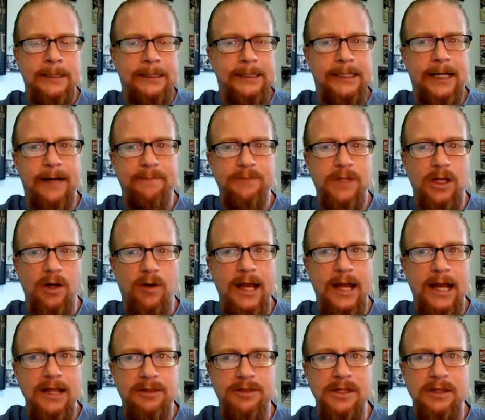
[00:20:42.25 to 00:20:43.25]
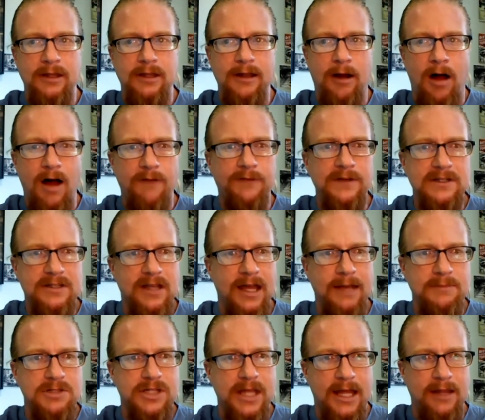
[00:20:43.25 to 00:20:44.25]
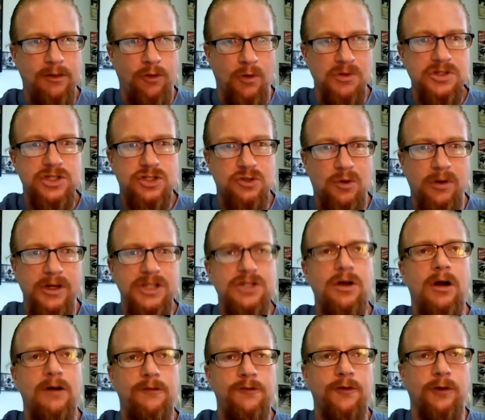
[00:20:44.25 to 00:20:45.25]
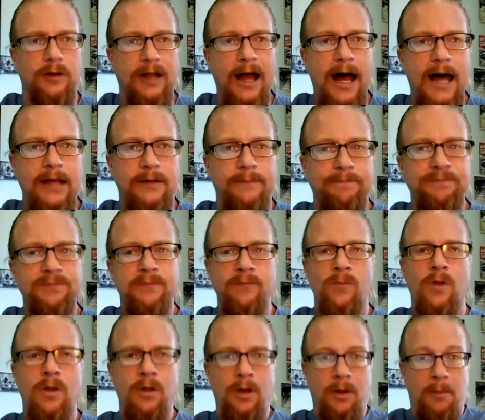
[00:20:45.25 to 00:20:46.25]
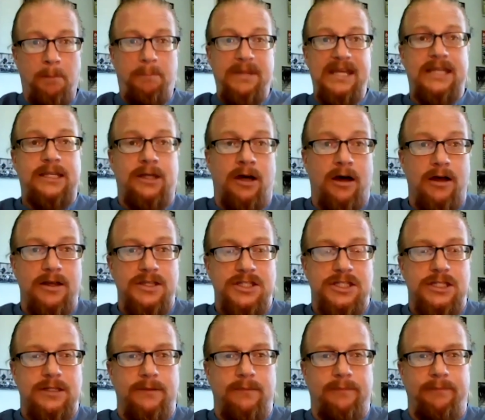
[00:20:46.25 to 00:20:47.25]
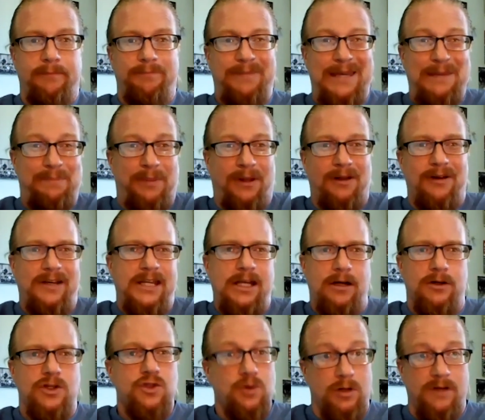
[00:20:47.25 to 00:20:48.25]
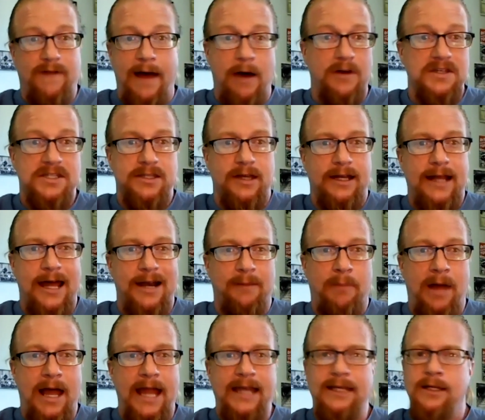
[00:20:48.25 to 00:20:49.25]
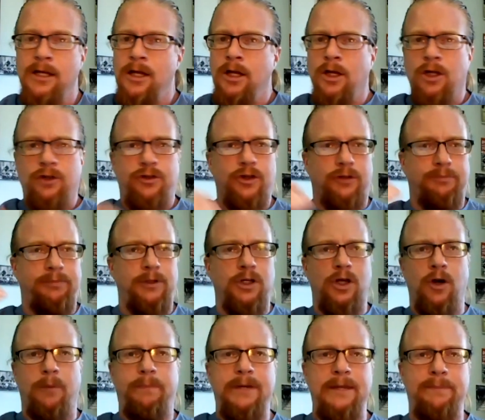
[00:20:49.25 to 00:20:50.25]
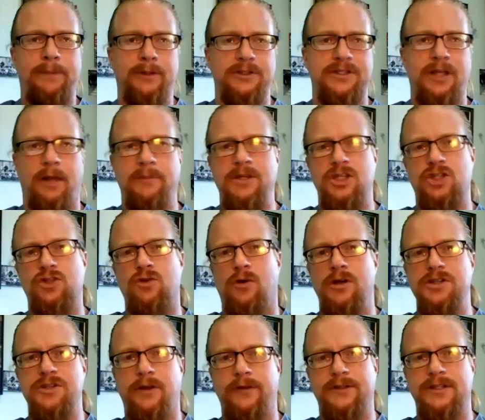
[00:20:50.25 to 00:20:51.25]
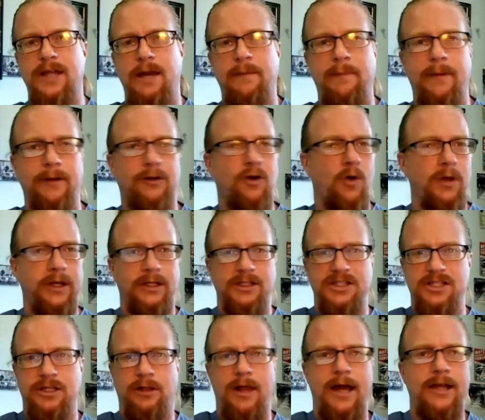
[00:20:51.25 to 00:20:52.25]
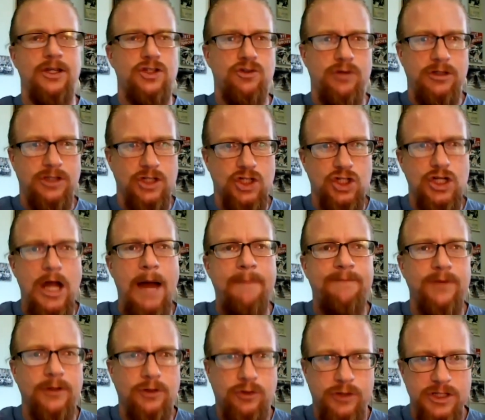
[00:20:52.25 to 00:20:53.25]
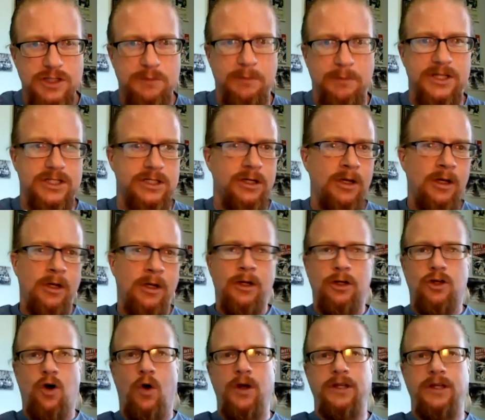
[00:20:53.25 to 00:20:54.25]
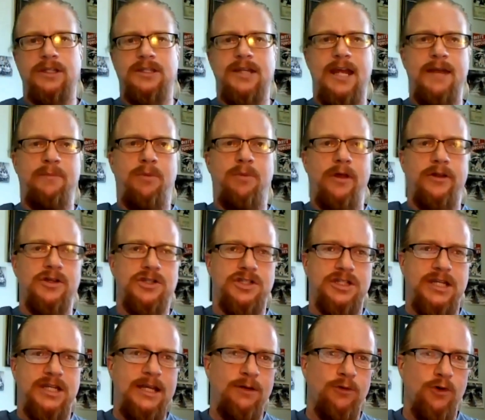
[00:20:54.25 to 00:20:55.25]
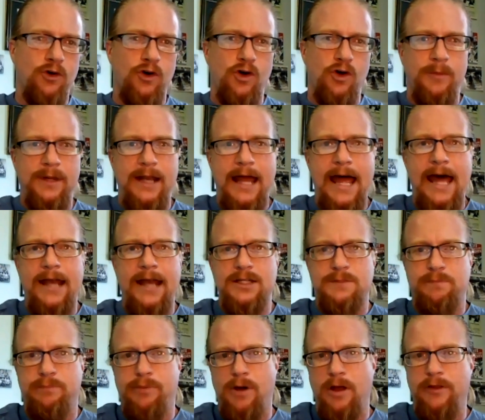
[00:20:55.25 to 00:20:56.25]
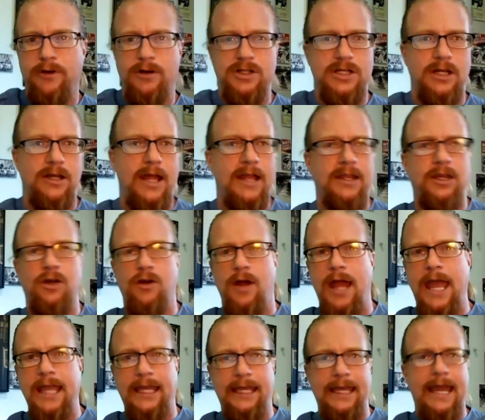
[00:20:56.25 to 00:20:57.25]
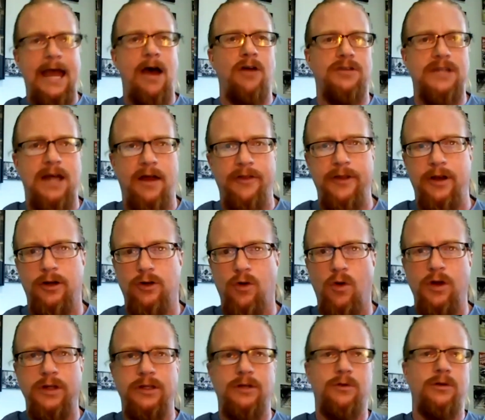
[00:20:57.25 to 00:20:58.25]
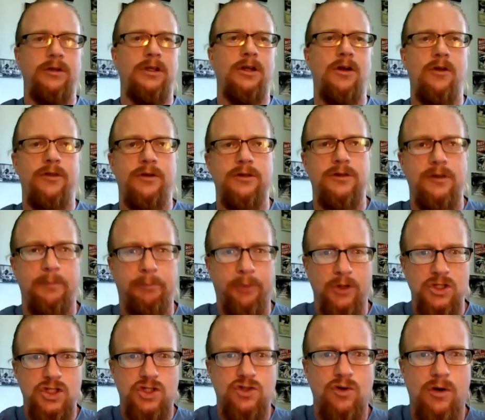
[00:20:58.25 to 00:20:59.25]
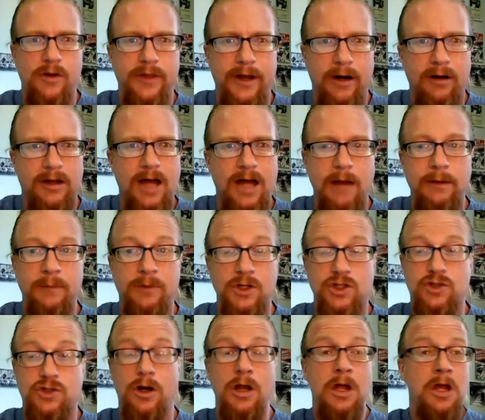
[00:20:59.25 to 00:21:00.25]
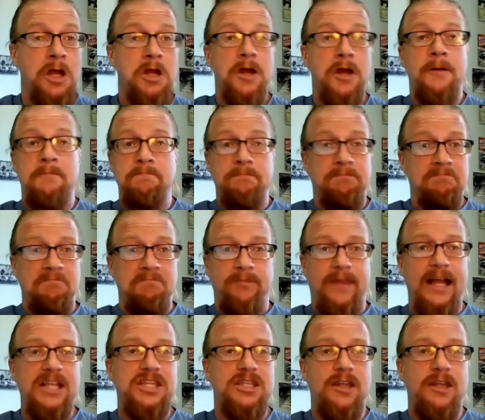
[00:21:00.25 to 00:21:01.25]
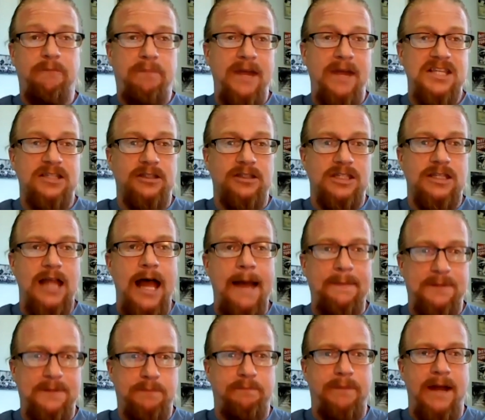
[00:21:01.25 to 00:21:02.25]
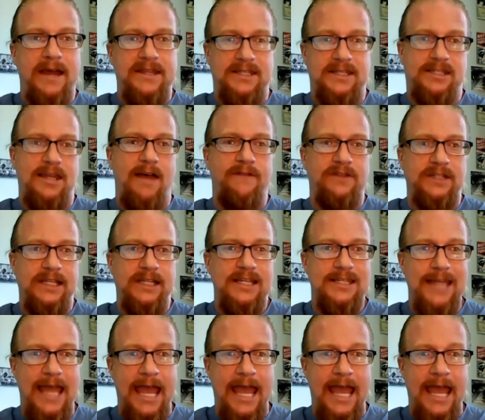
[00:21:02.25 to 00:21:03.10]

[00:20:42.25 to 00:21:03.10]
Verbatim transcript: Um, you know, and I think that oftentimes that those stories are forgotten because people aren't here, sort of out of sight, out of mind. The, you know, people tell me stories all the time about going into Salina Street to shop for Christmas going to Dey Brothers Tea Room and Addis Brothers and, and you know mm-hmm. hanging out down there, going to you know the, the bookstore there, economy bookstore. That stuff basically stops by the 70s.